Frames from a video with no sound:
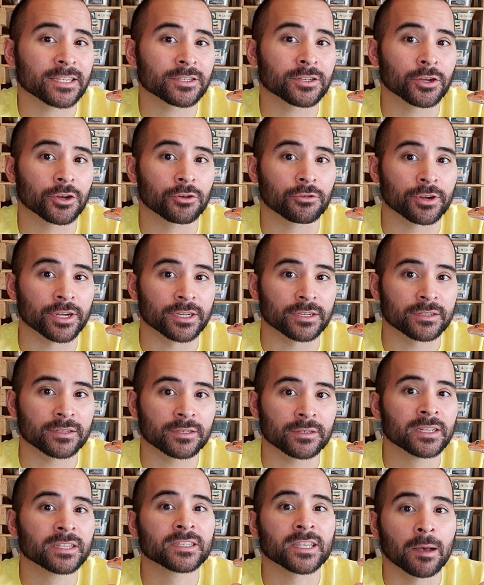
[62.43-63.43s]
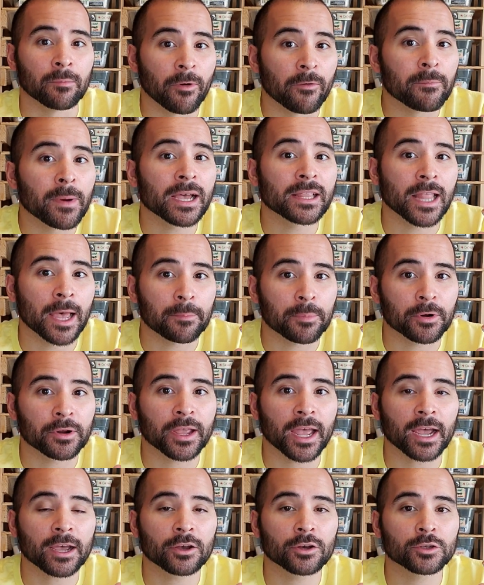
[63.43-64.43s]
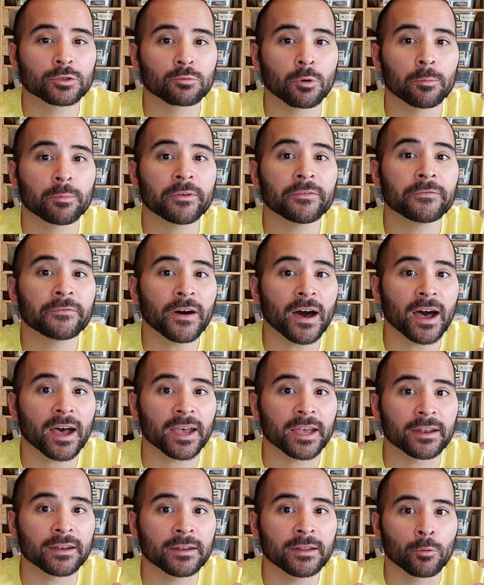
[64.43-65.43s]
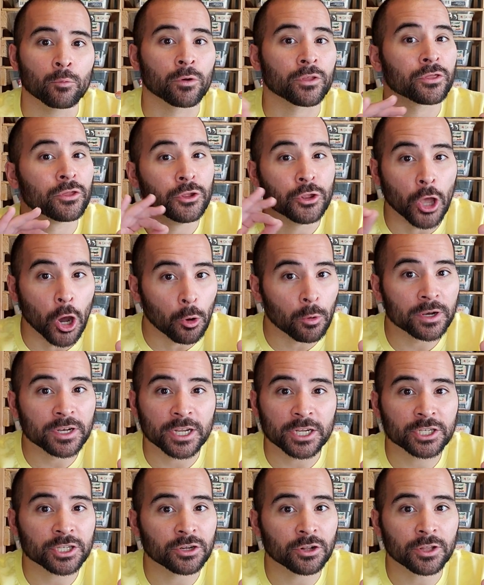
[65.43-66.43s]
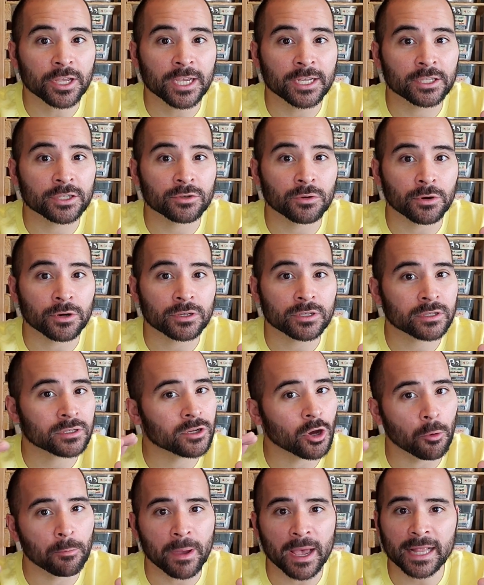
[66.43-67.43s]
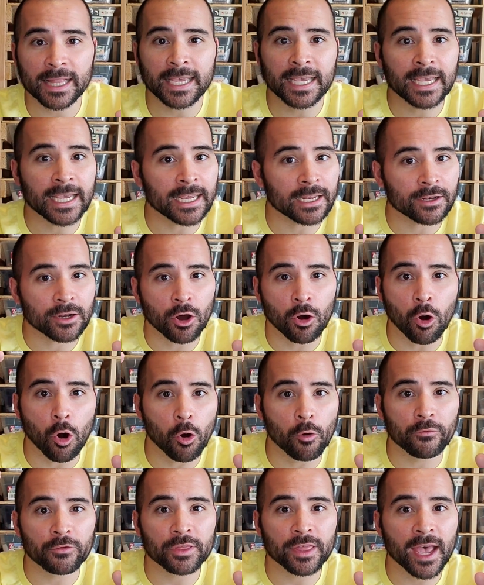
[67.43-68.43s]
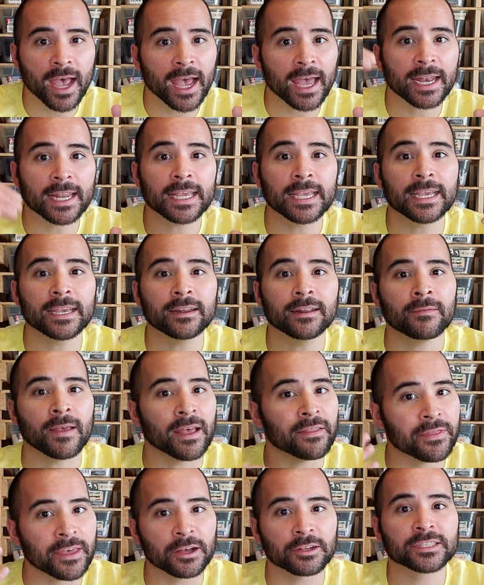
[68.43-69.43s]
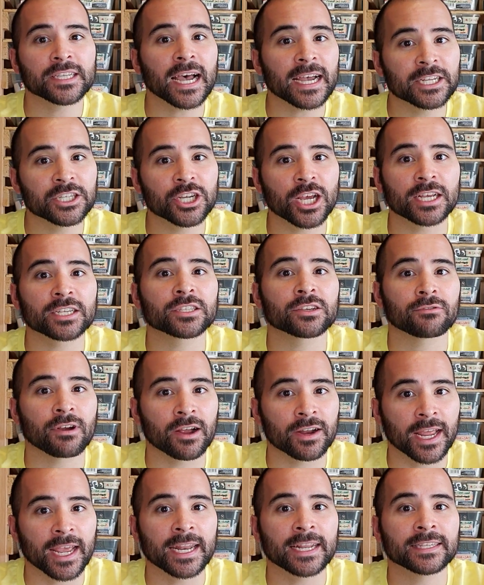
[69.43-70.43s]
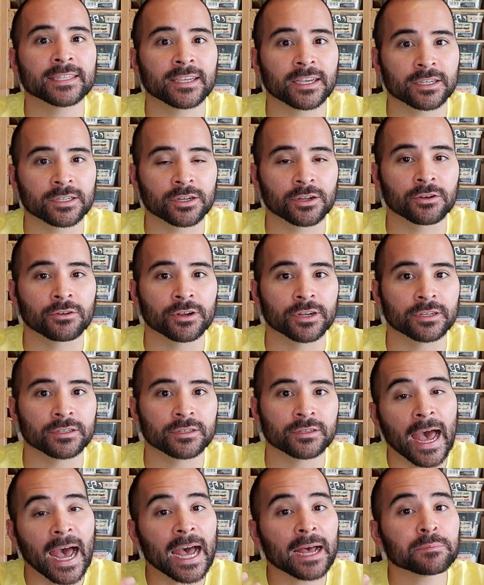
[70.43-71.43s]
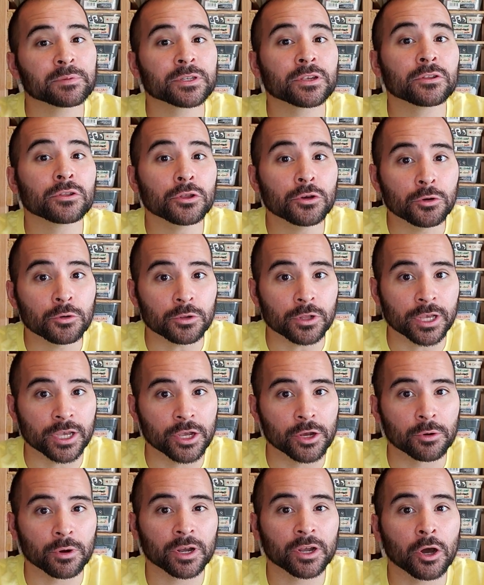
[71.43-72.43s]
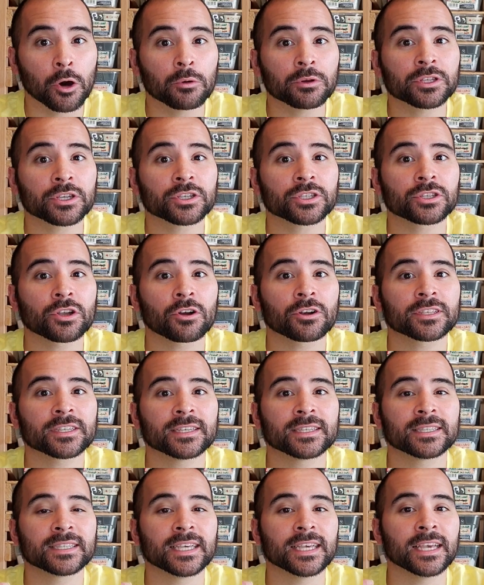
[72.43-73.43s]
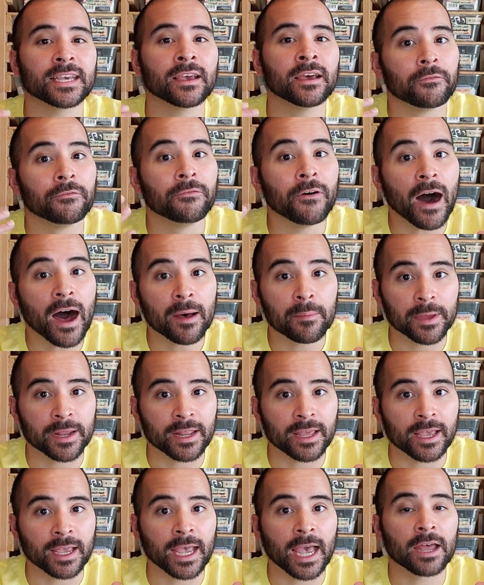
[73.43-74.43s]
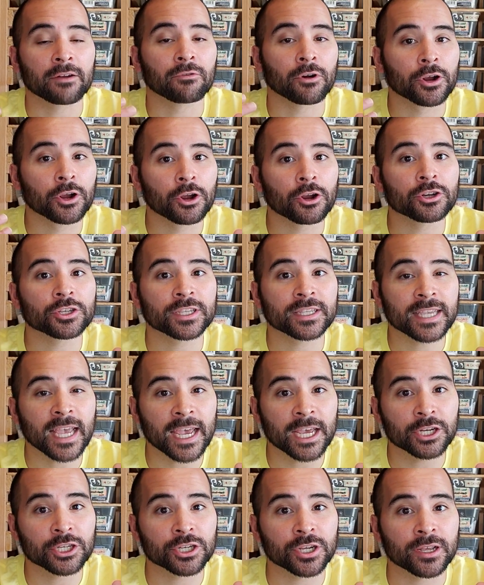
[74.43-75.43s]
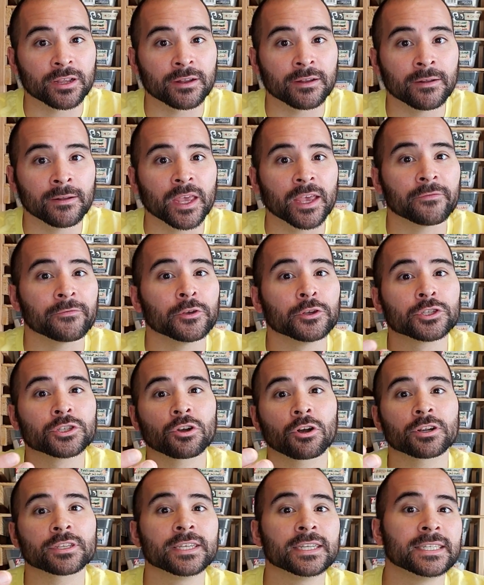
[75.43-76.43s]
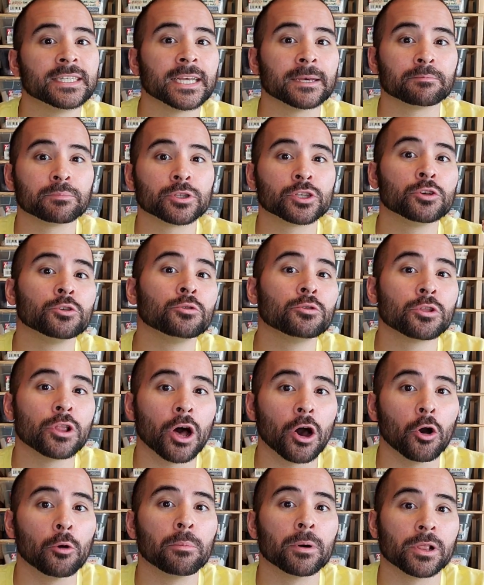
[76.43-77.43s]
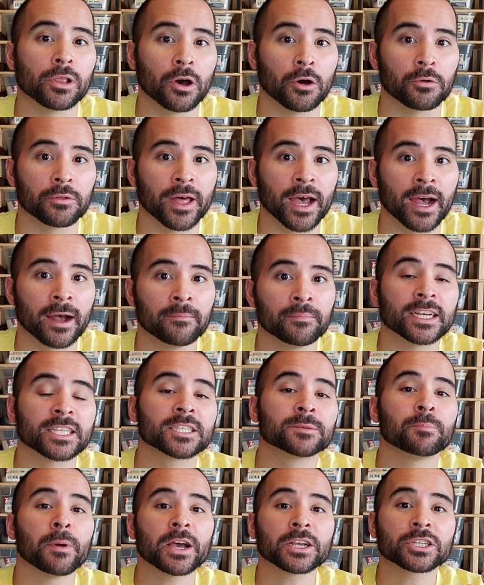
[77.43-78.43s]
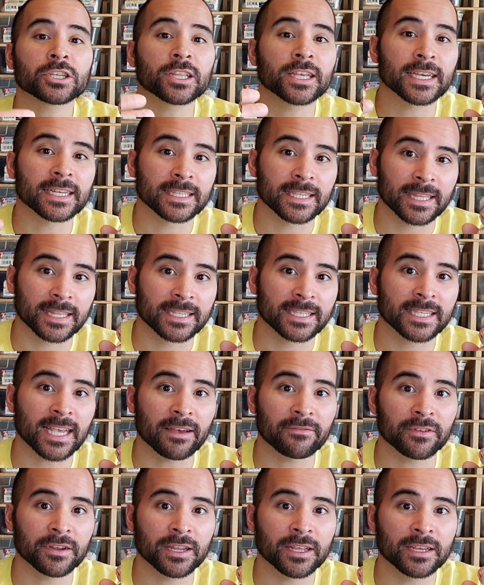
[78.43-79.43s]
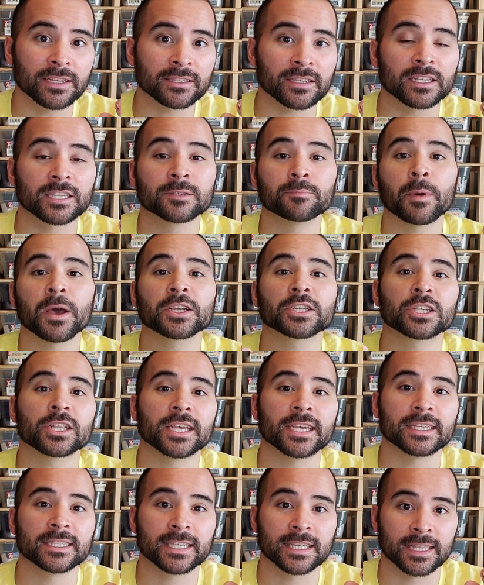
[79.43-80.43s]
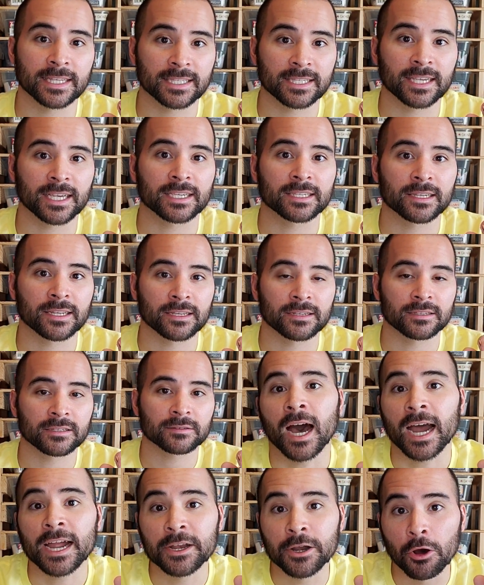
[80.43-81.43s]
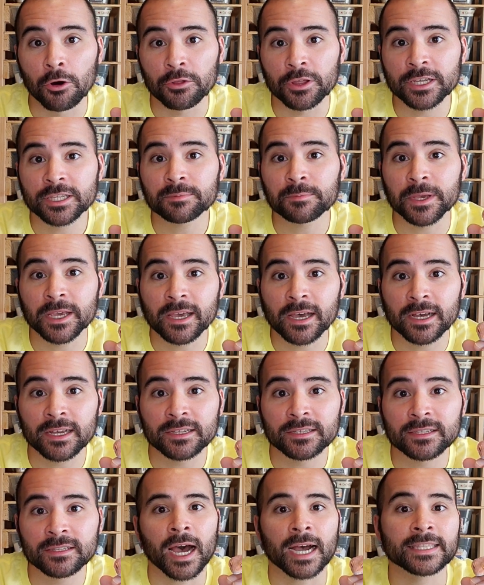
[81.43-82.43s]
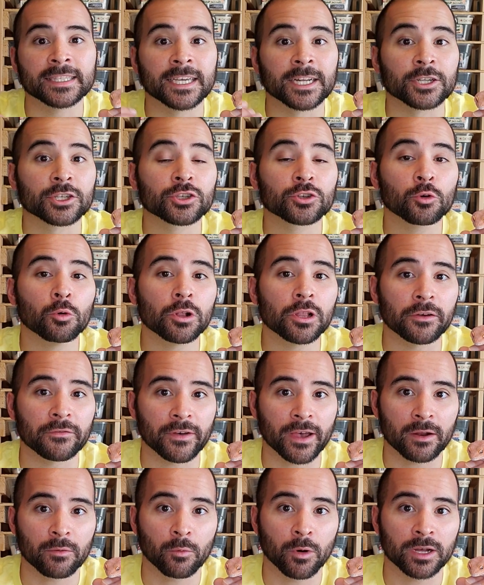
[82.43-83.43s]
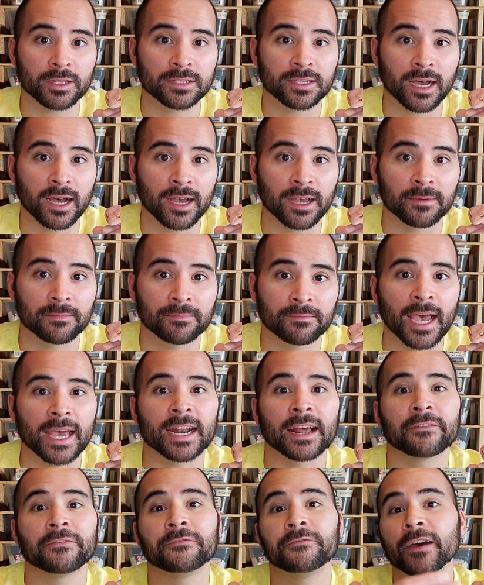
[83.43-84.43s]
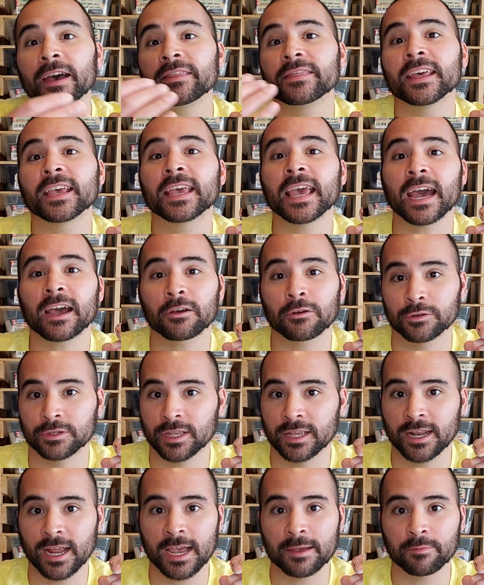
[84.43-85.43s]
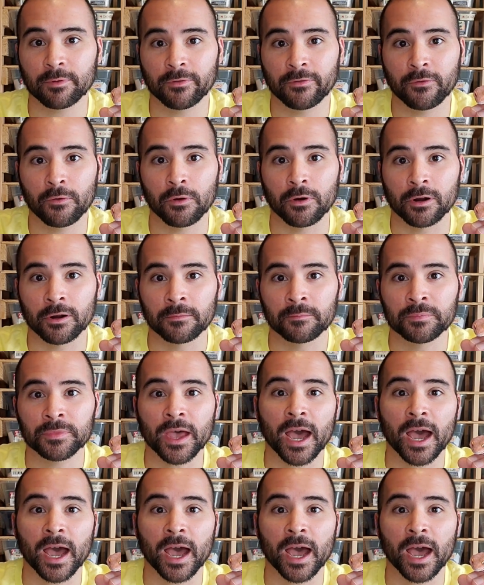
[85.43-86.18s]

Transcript: degrees. Some of my leopard geckos will be fine with no additional heat source, no belly heat, no over the head heat, and they'll digest around 86 degrees. Absolutely, you are going to start to see vomiting and regurgitation if you start to dip too low below that, especially into the 70s, especially into the 60s. I know this because I did a school event one time and I fed the geckos the night before.